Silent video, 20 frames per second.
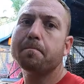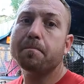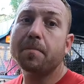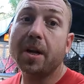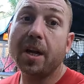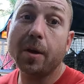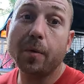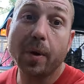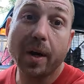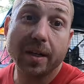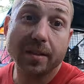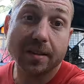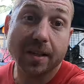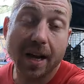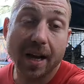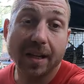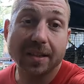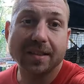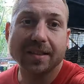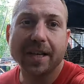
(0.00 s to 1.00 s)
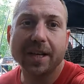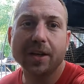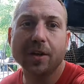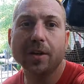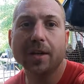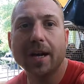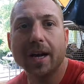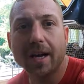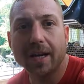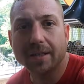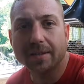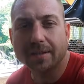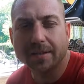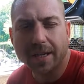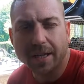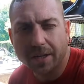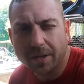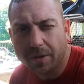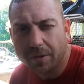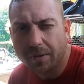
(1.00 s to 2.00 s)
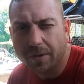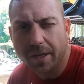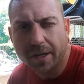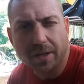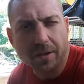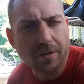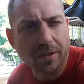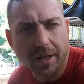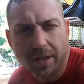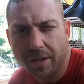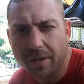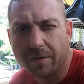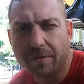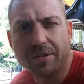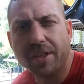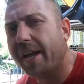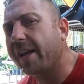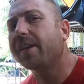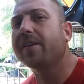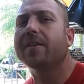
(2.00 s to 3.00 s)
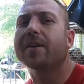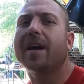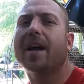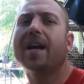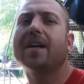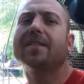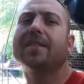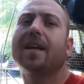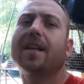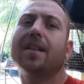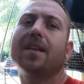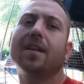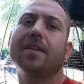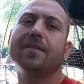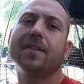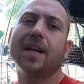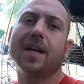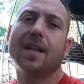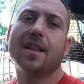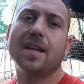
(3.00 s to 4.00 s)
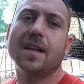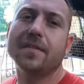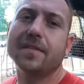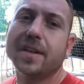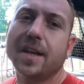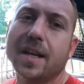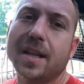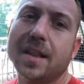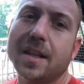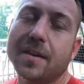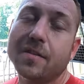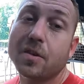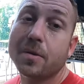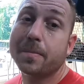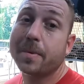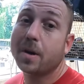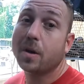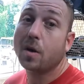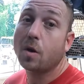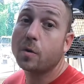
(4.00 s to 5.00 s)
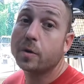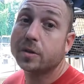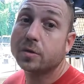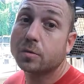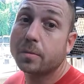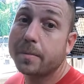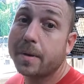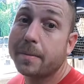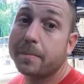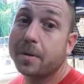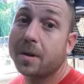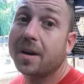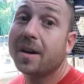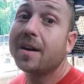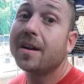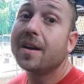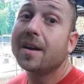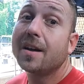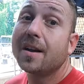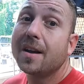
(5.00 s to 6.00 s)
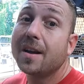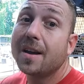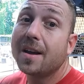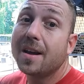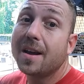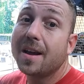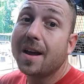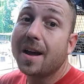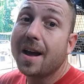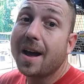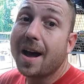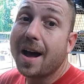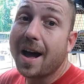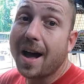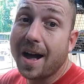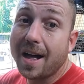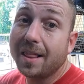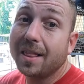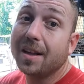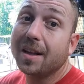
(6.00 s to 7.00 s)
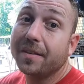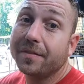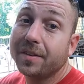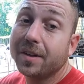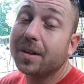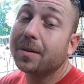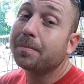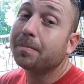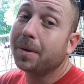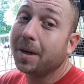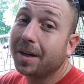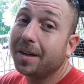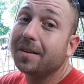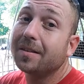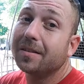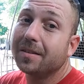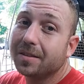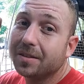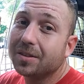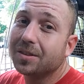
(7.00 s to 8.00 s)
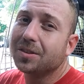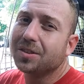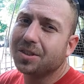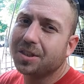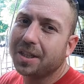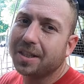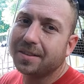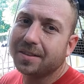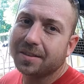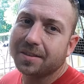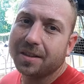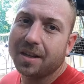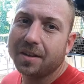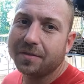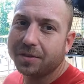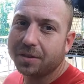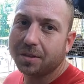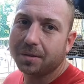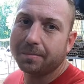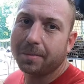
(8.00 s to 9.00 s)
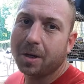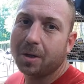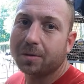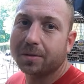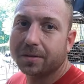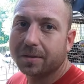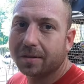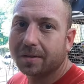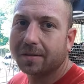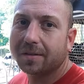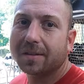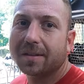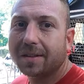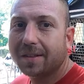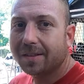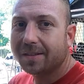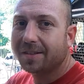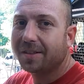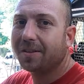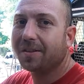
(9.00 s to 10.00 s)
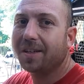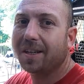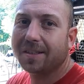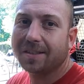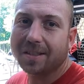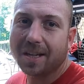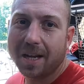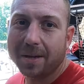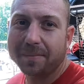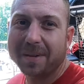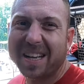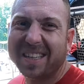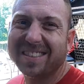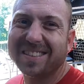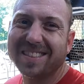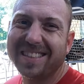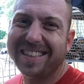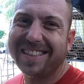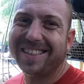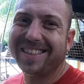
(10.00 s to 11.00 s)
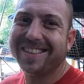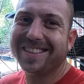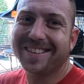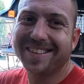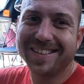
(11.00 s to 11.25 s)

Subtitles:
But anyways, guys, thank you guys, thank you guys. I love you, I love you, I love you, but always remember, I love you, but Jesus loves you the most. Till next time, guys. See ya.